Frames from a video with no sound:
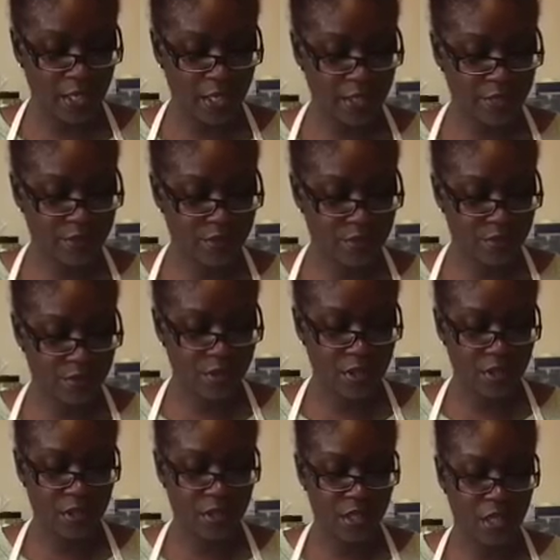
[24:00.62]
its
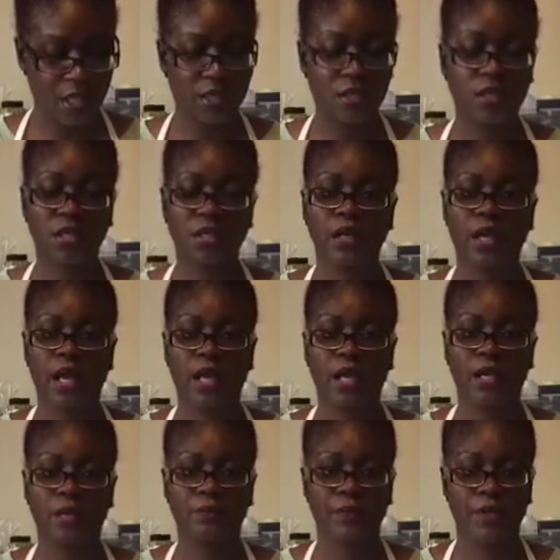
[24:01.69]
inky
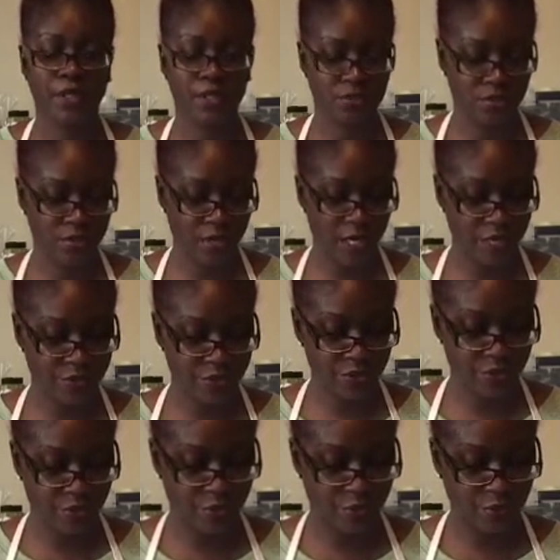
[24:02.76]
name, the
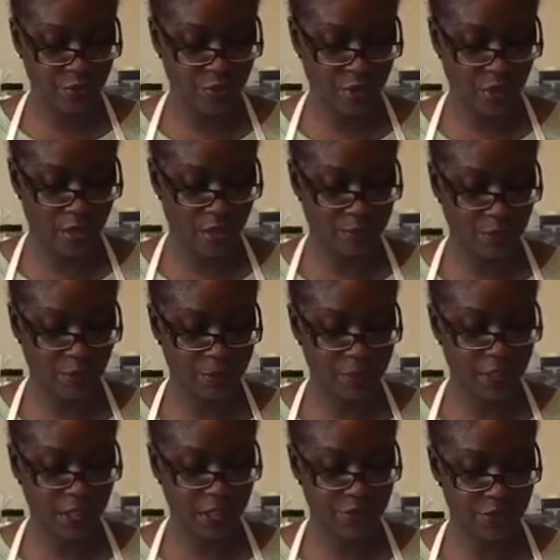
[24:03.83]
international
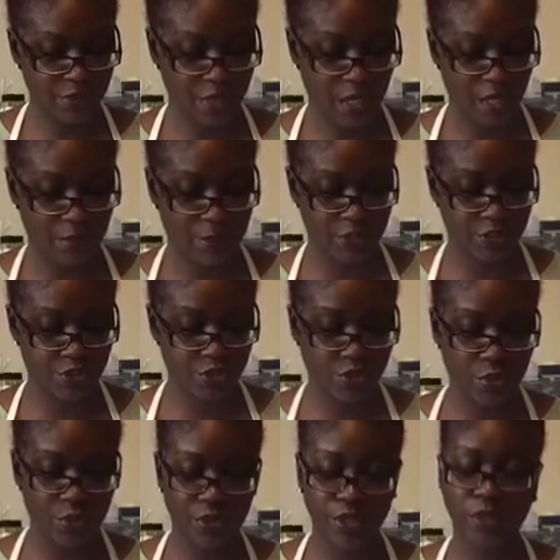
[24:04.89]
nomenclature name is
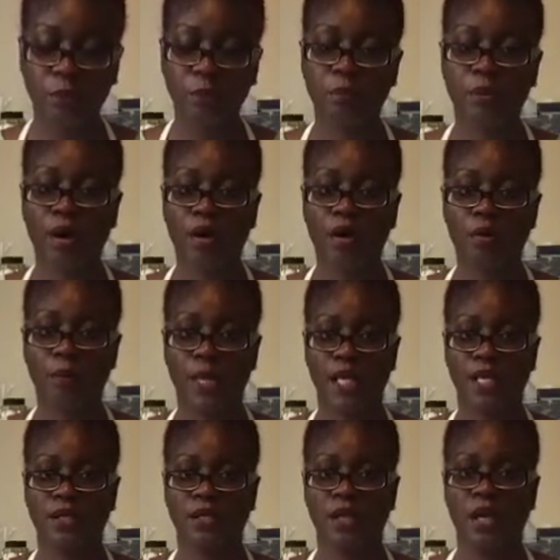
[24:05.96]
sodium
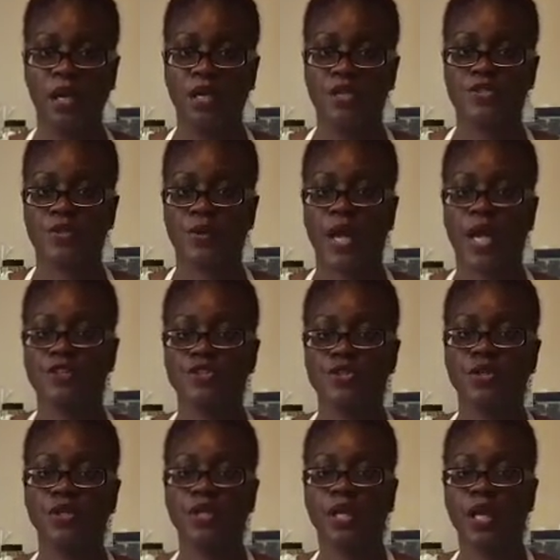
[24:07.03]
palmate. So as
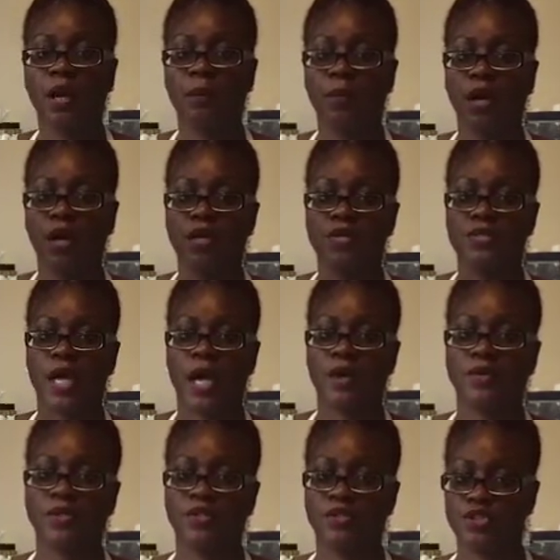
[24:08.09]
you're looking at bars
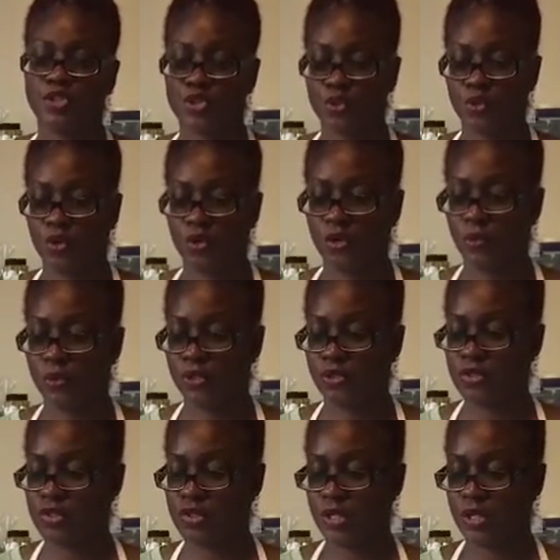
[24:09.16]
out in the store, when
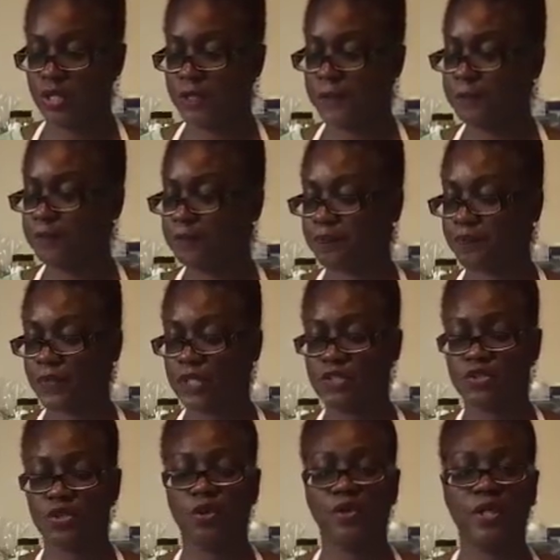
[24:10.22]
you see
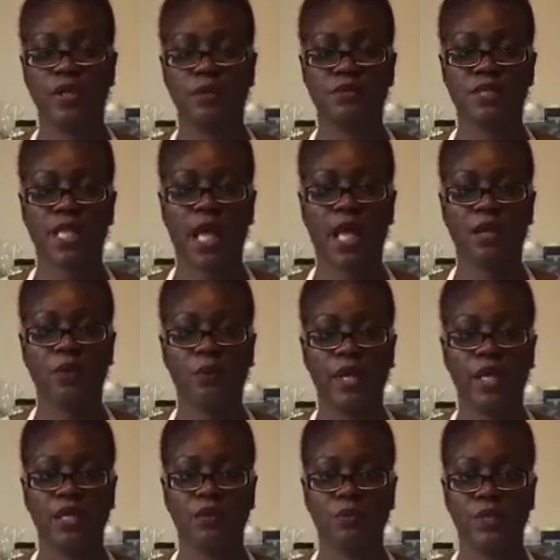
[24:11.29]
sodium
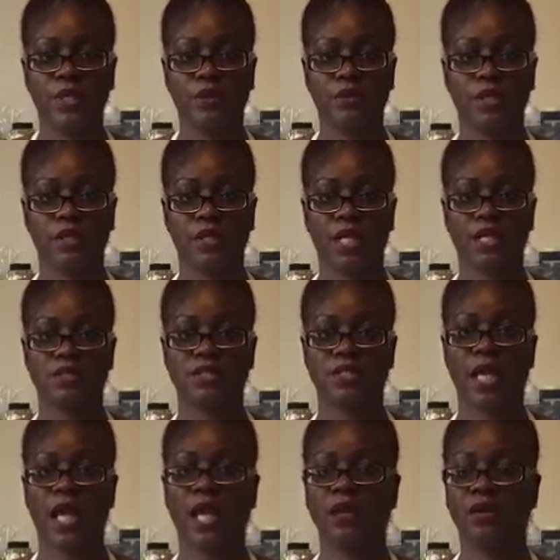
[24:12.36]
tallowate, we know that that's
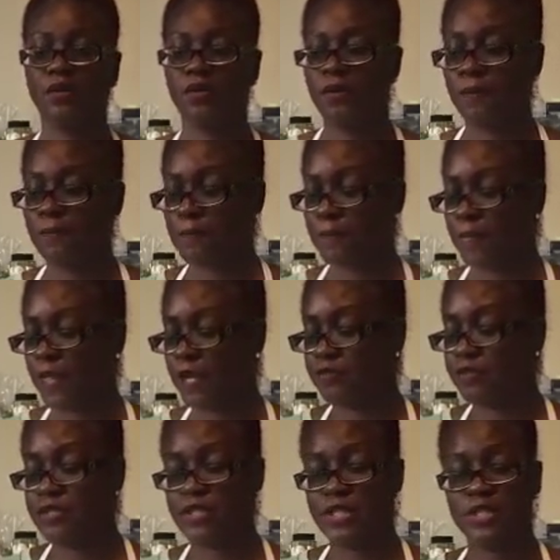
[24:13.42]
tallow.
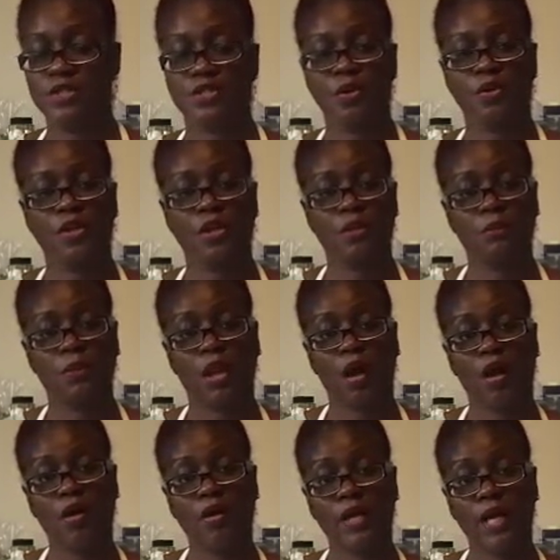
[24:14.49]
If you see sodium
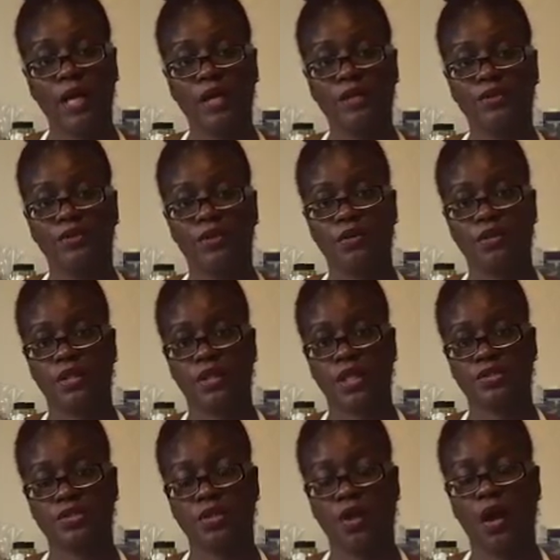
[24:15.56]
lardate, you know that
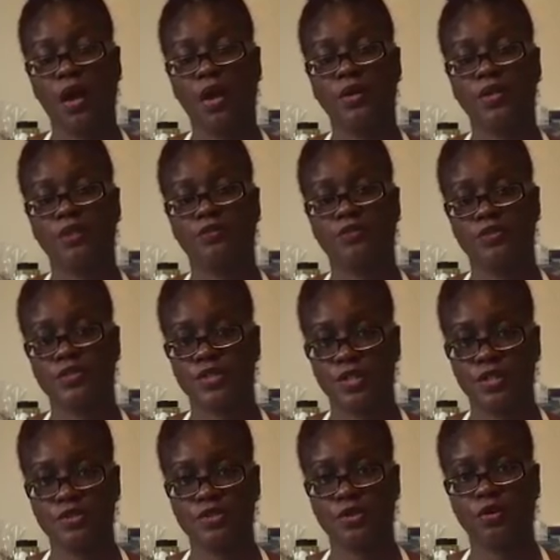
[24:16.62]
that's lard. If you
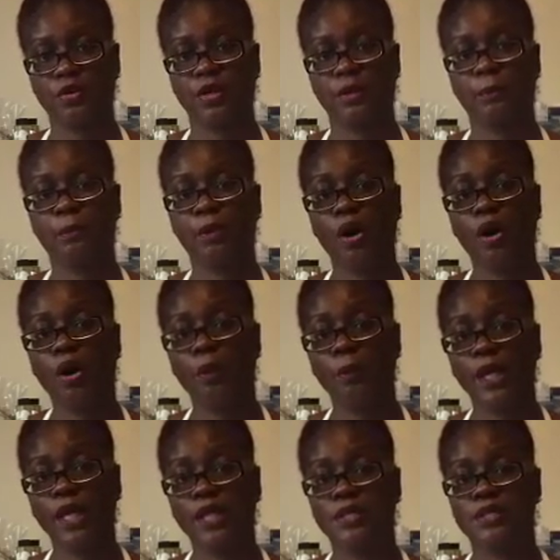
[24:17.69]
see sodium
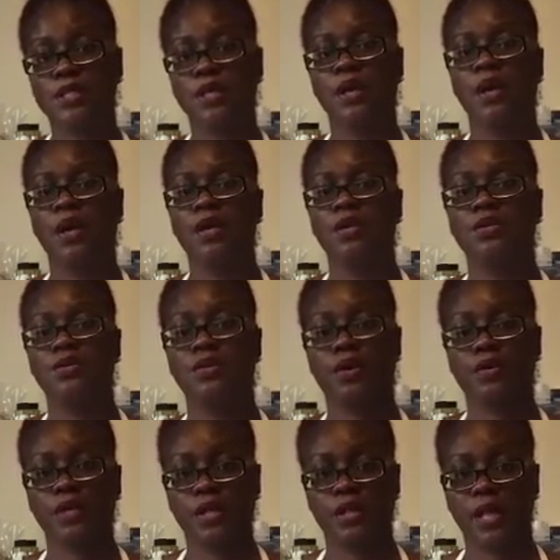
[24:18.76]
palmate, you
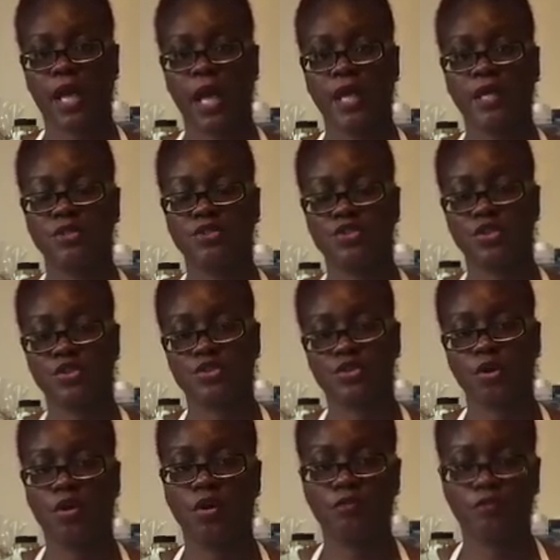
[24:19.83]
know that that is the
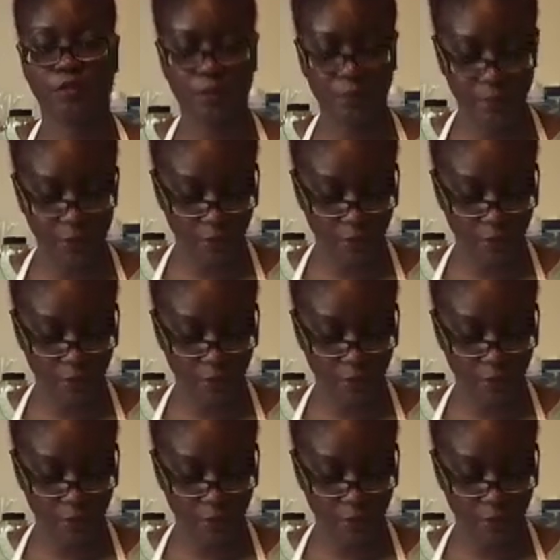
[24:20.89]
salt from